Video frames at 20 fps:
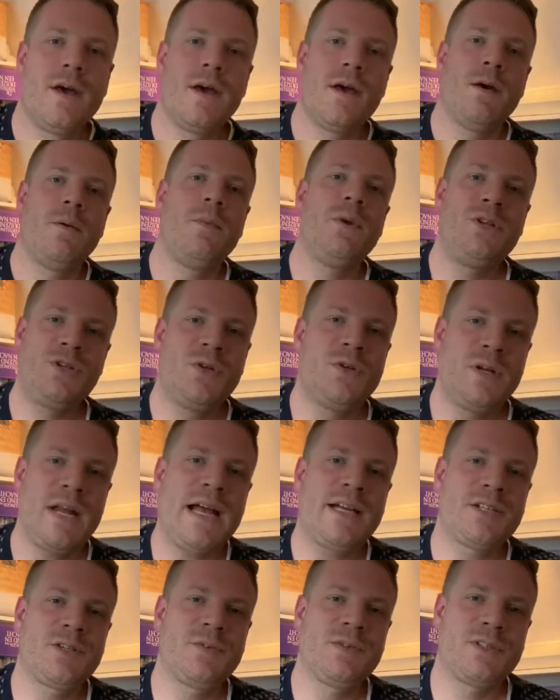We should,
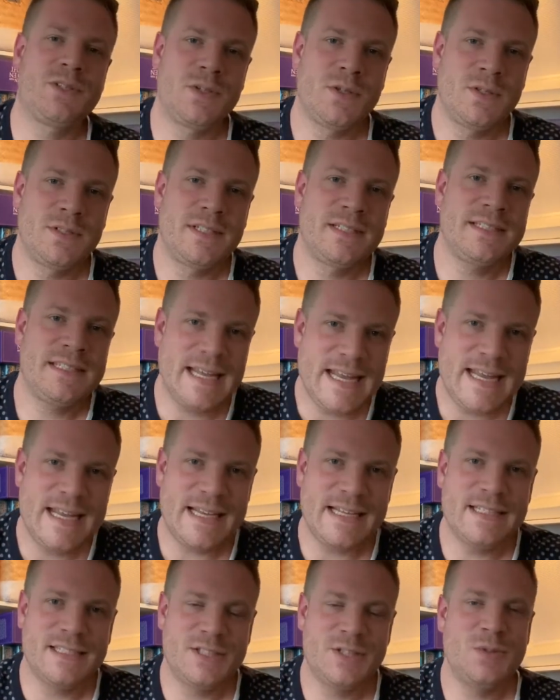as a result, take
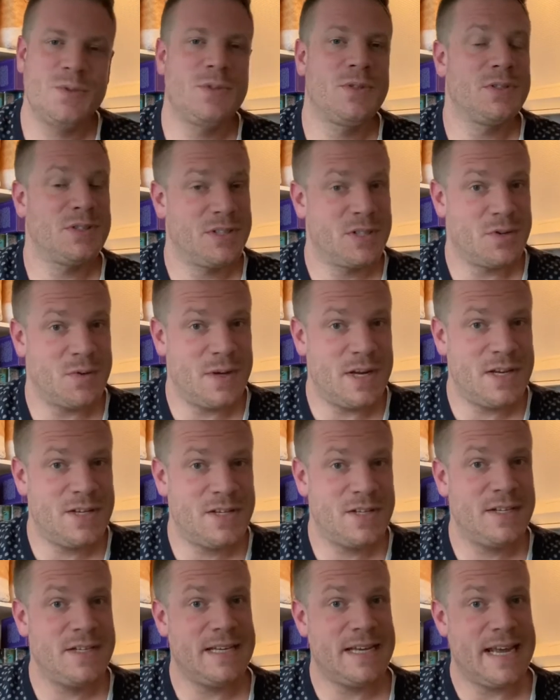into
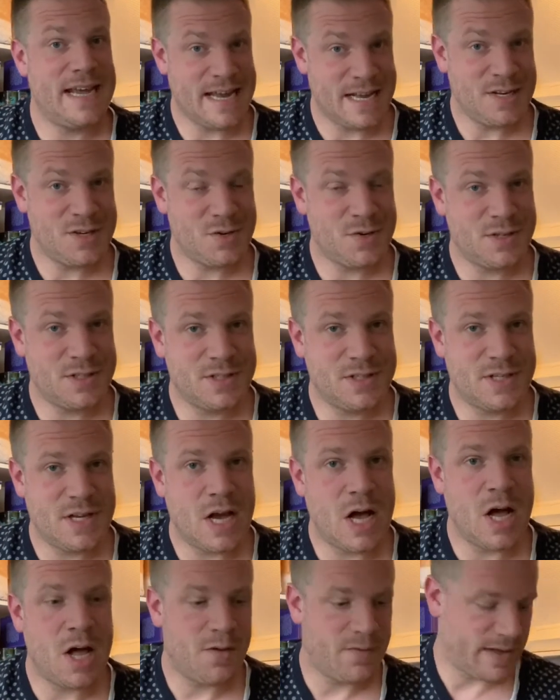consideration the interest
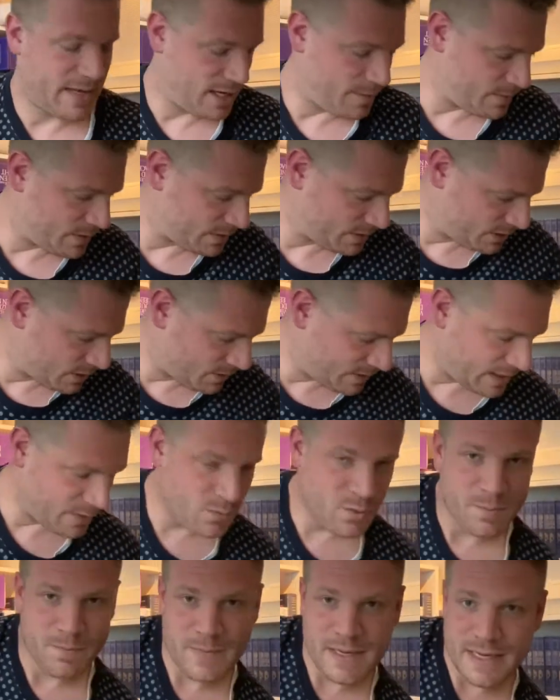of animals. So that
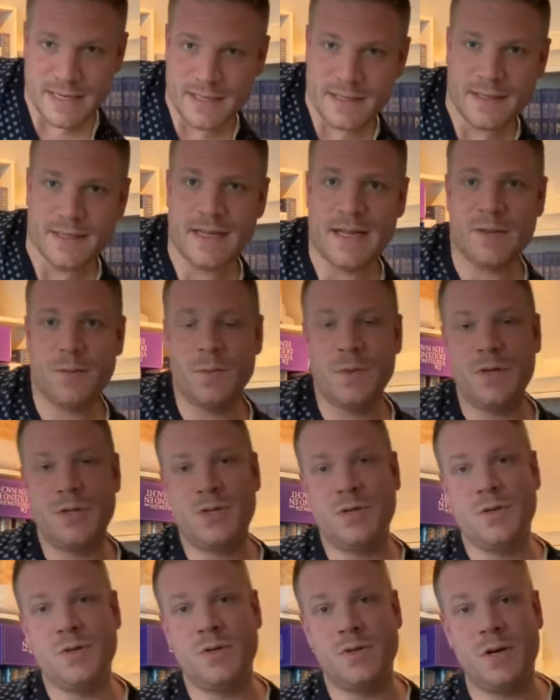would mean that we
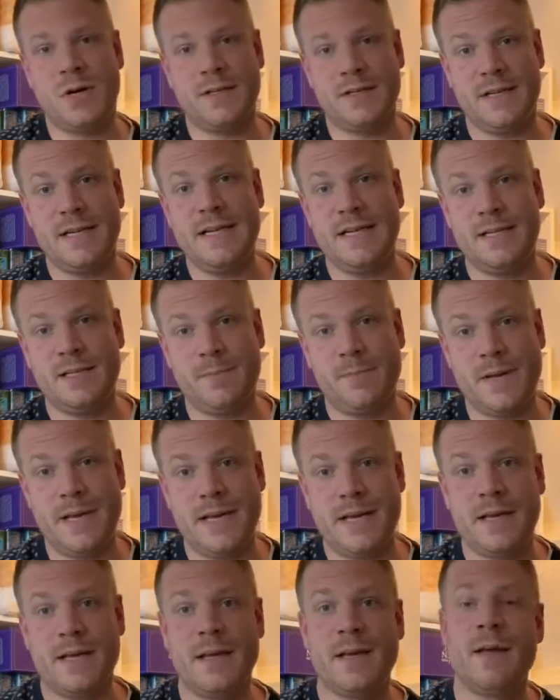should not eat the
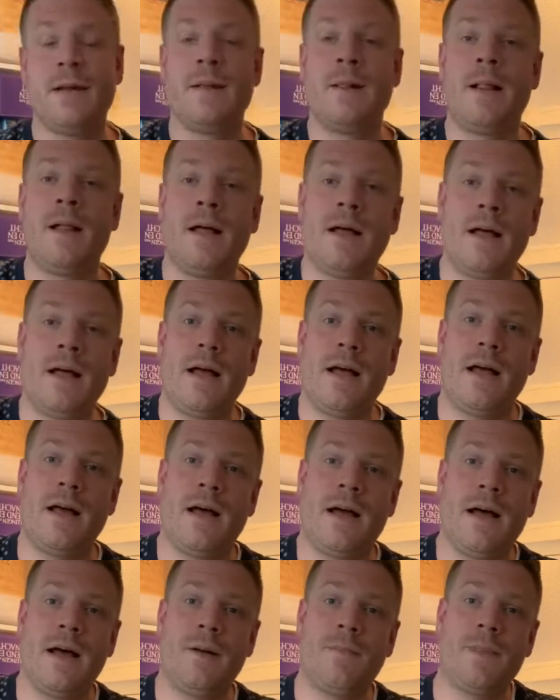pig,
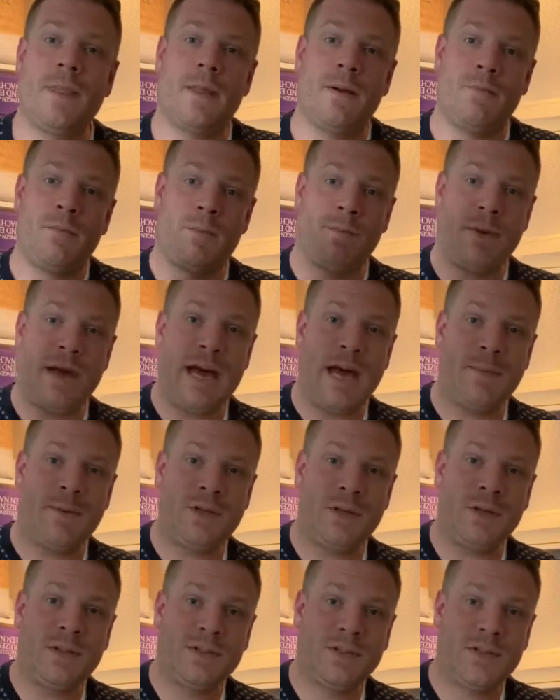but perhaps
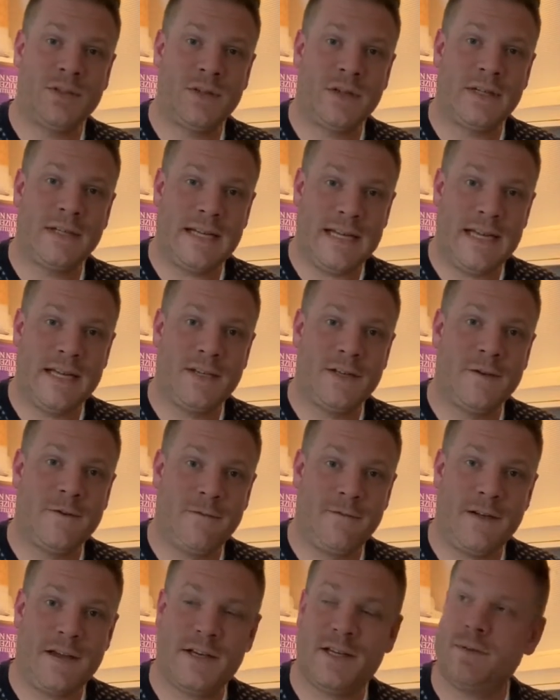also not eat the
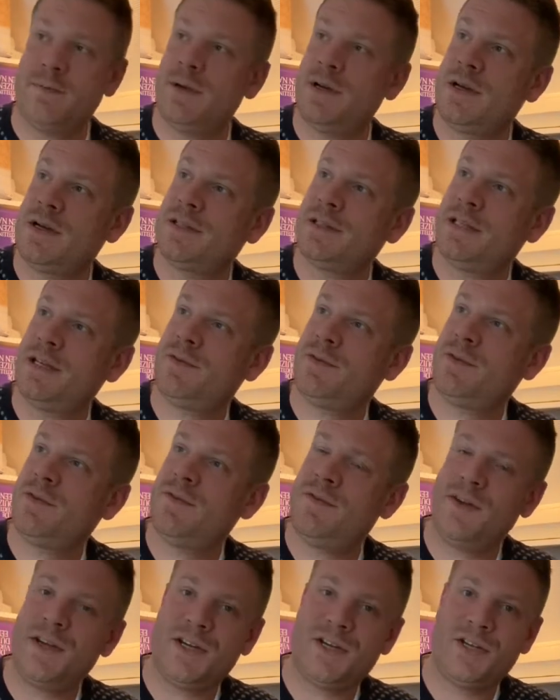fish, because if the
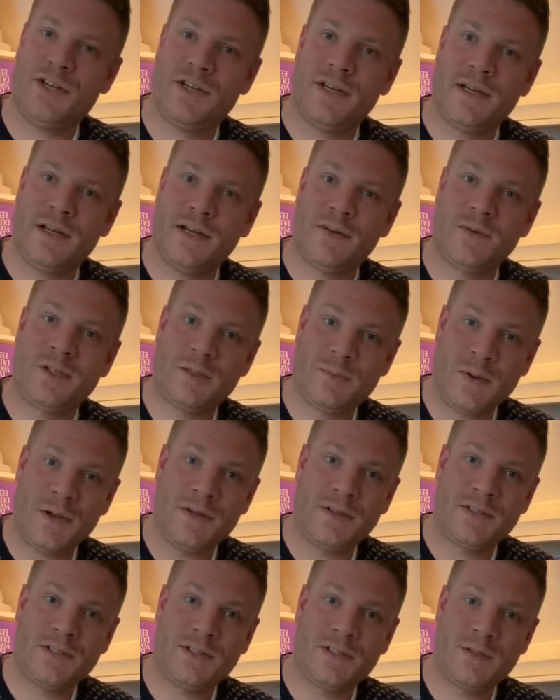fish
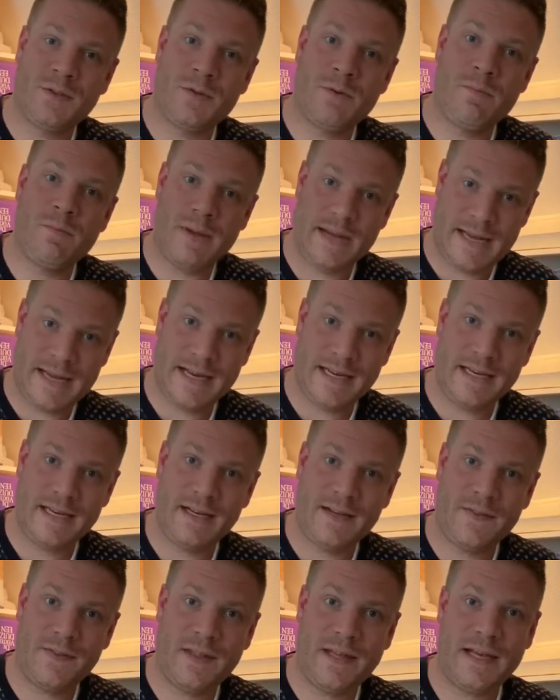responds to pain,
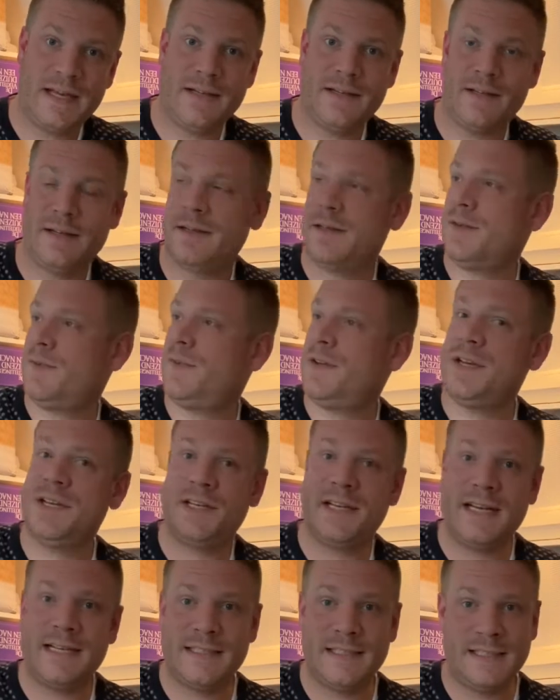then the fish
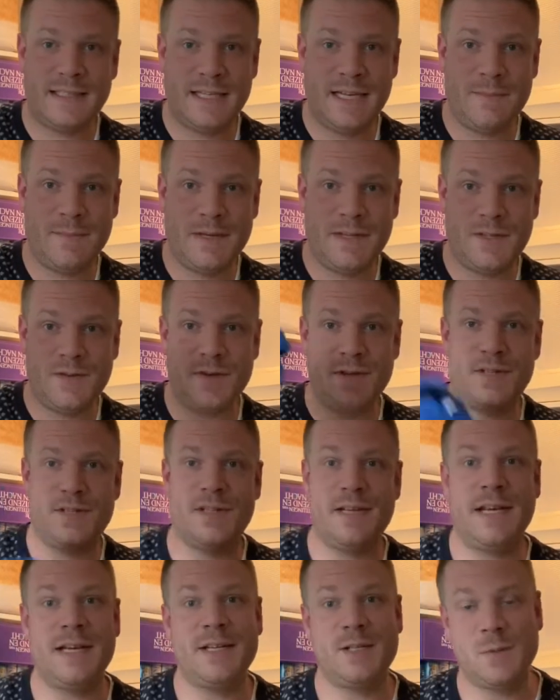has the same interest
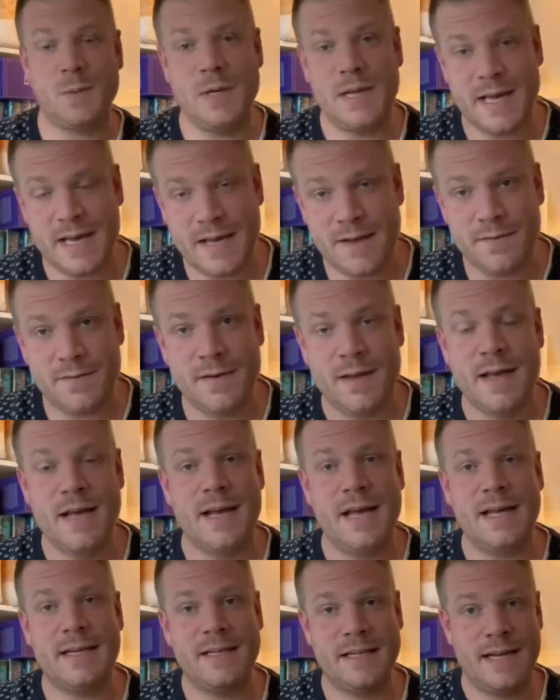as we have,
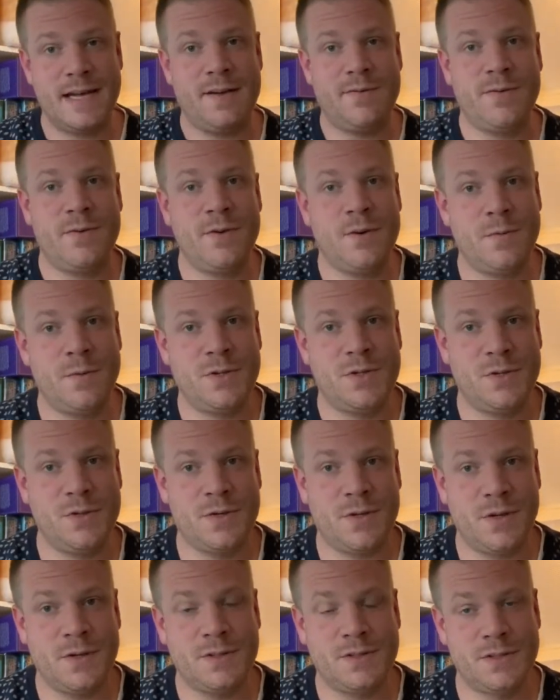and therefore we should
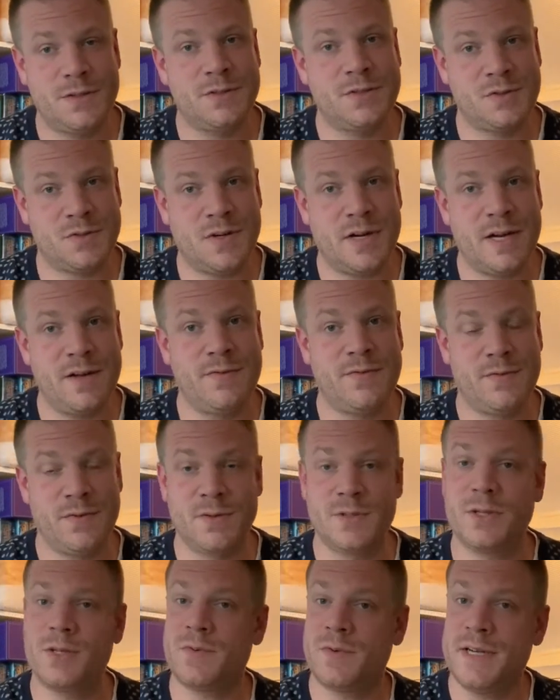also strive for
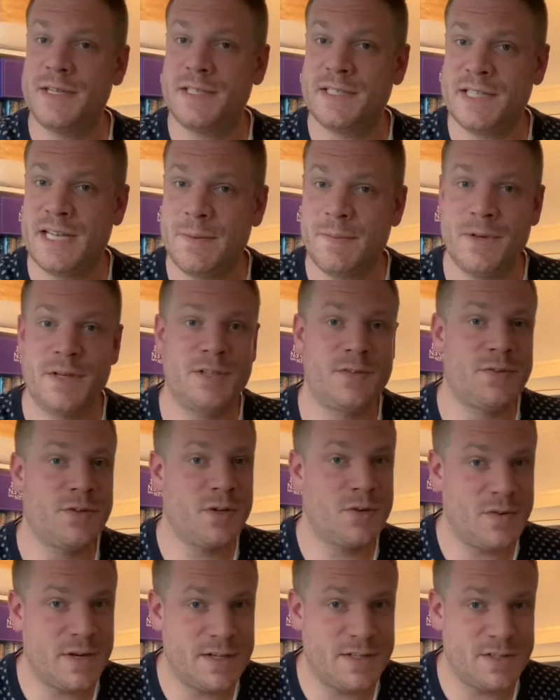the greatest happiness for the
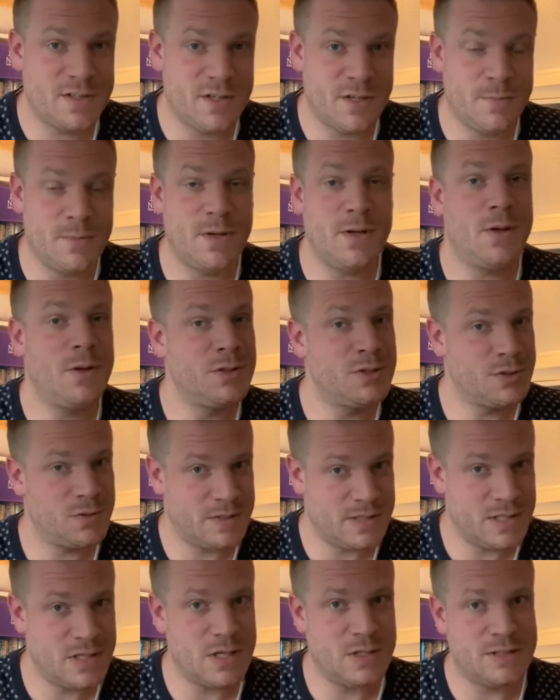greatest number, also in
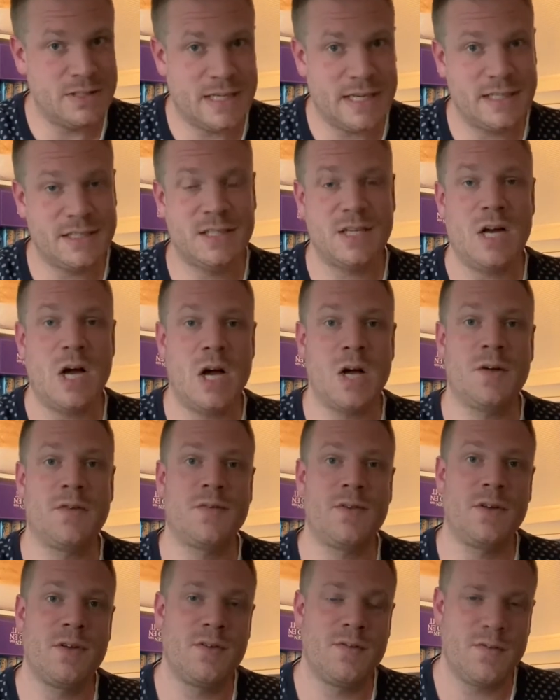the context of
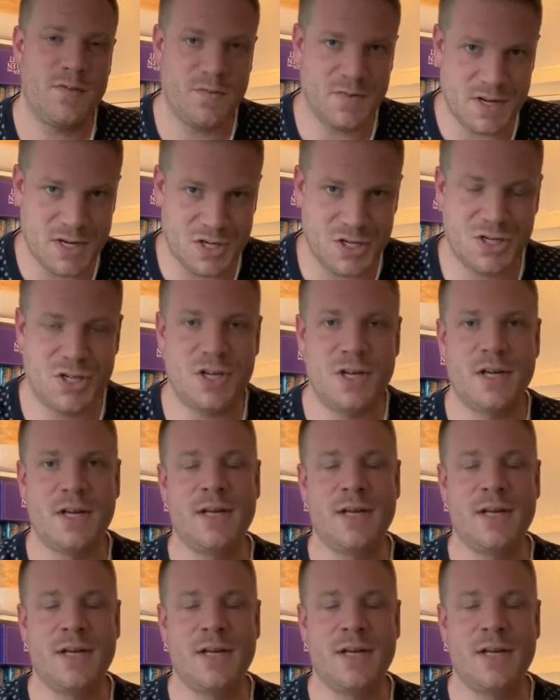fish.